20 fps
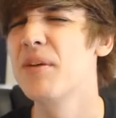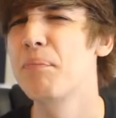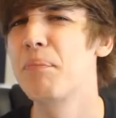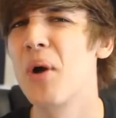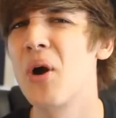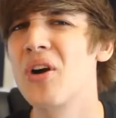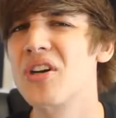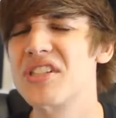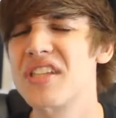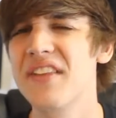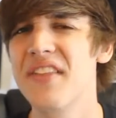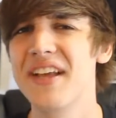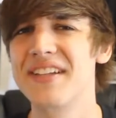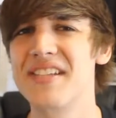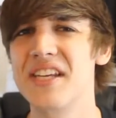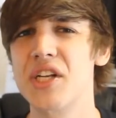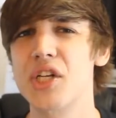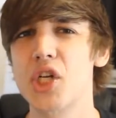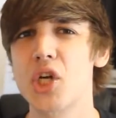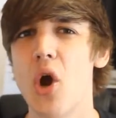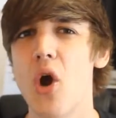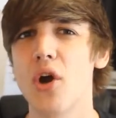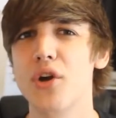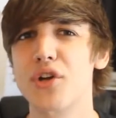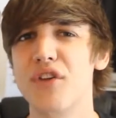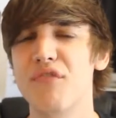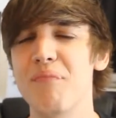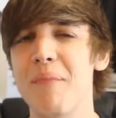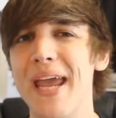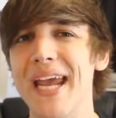the person that's in
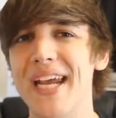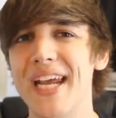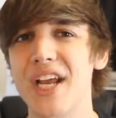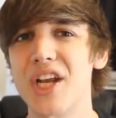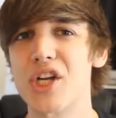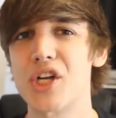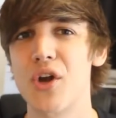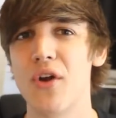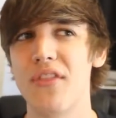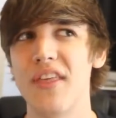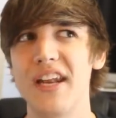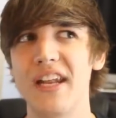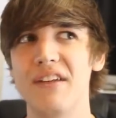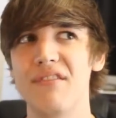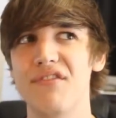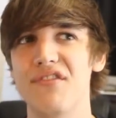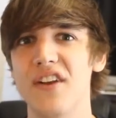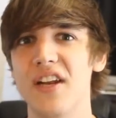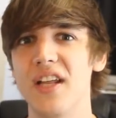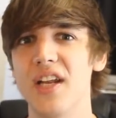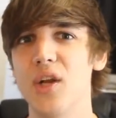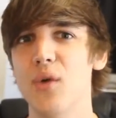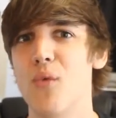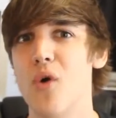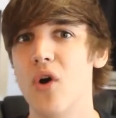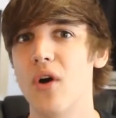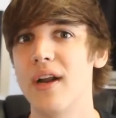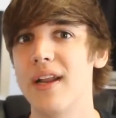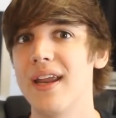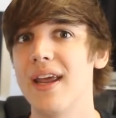charge of making sure that Infinity
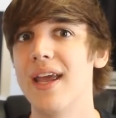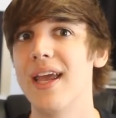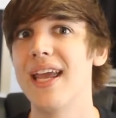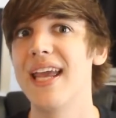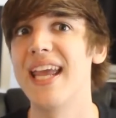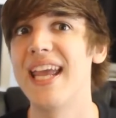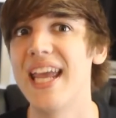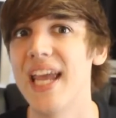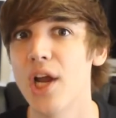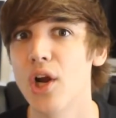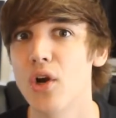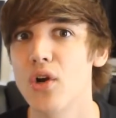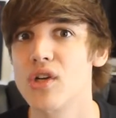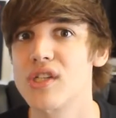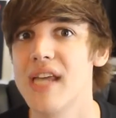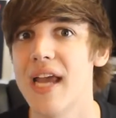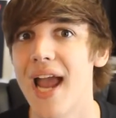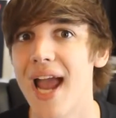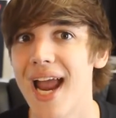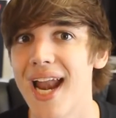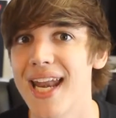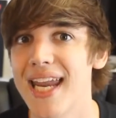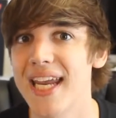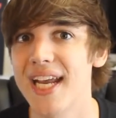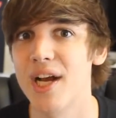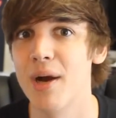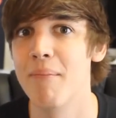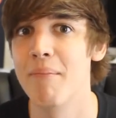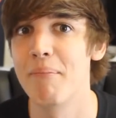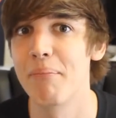Ward hears
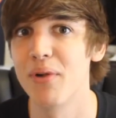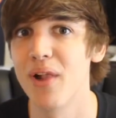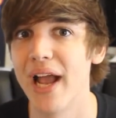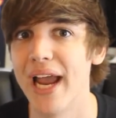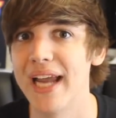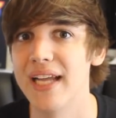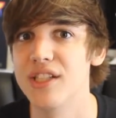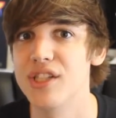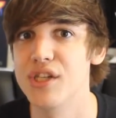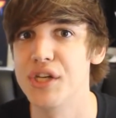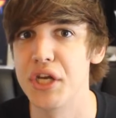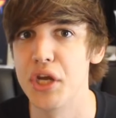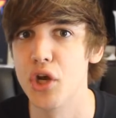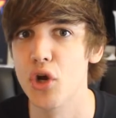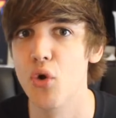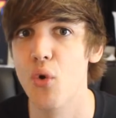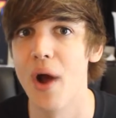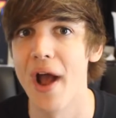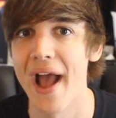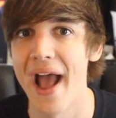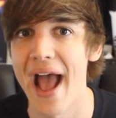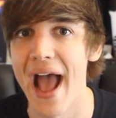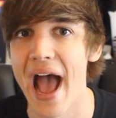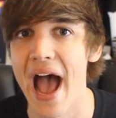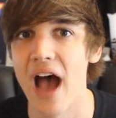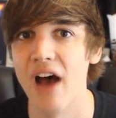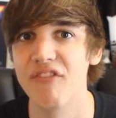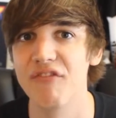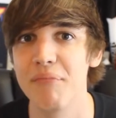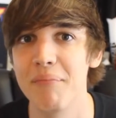any complaints you
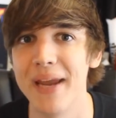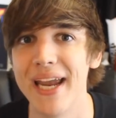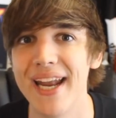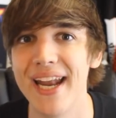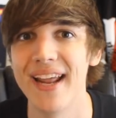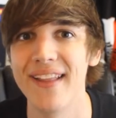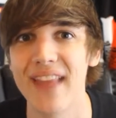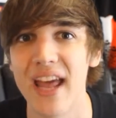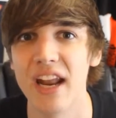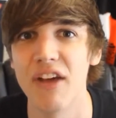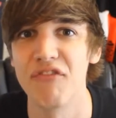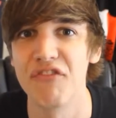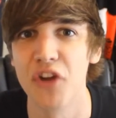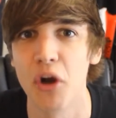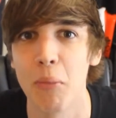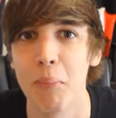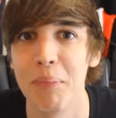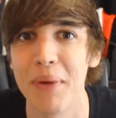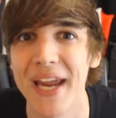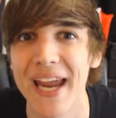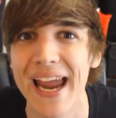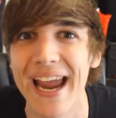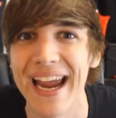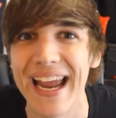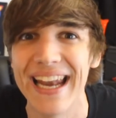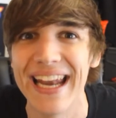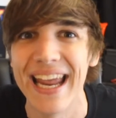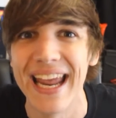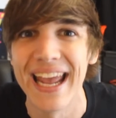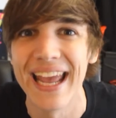have, meaning that if you're
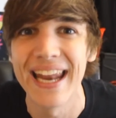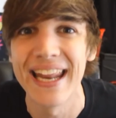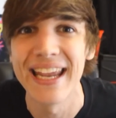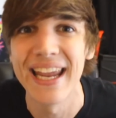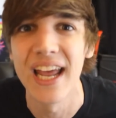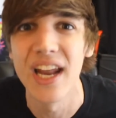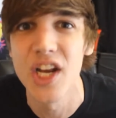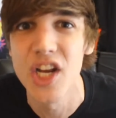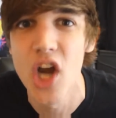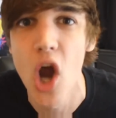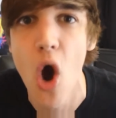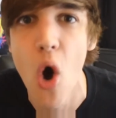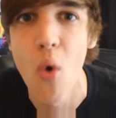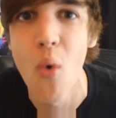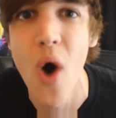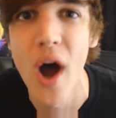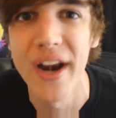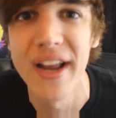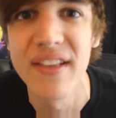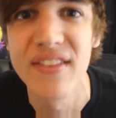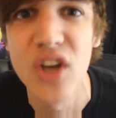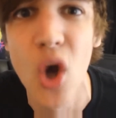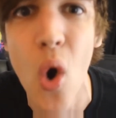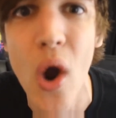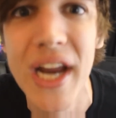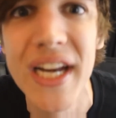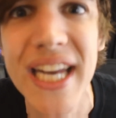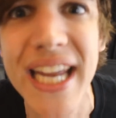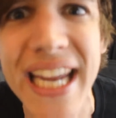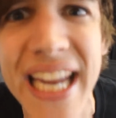being an idiot, no one is
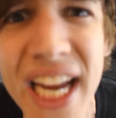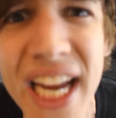going to